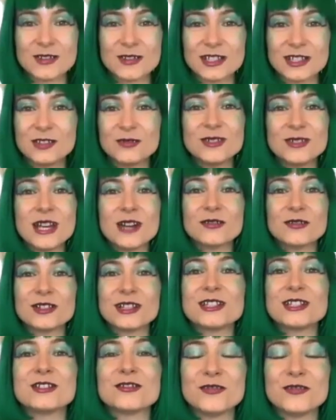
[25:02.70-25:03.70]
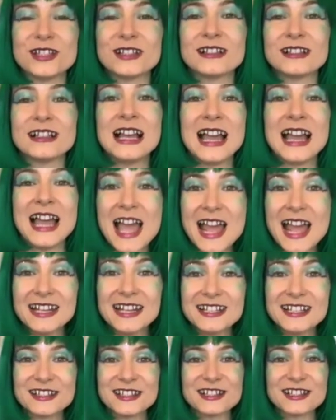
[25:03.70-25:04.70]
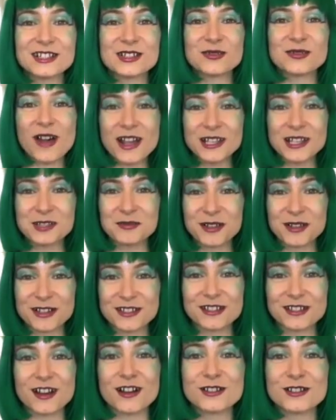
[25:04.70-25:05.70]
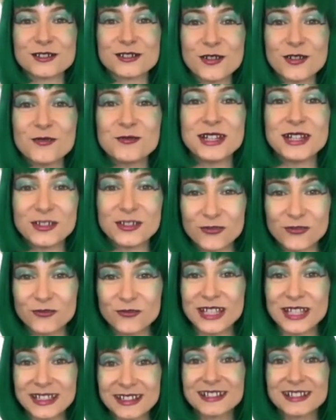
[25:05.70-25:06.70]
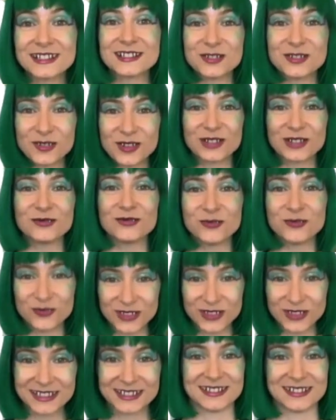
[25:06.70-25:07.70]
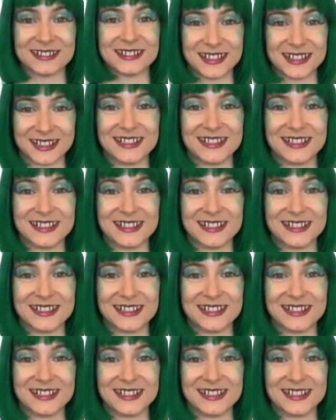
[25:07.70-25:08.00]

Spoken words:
and you never need to feel anything twice because there are so many feelings you can feel.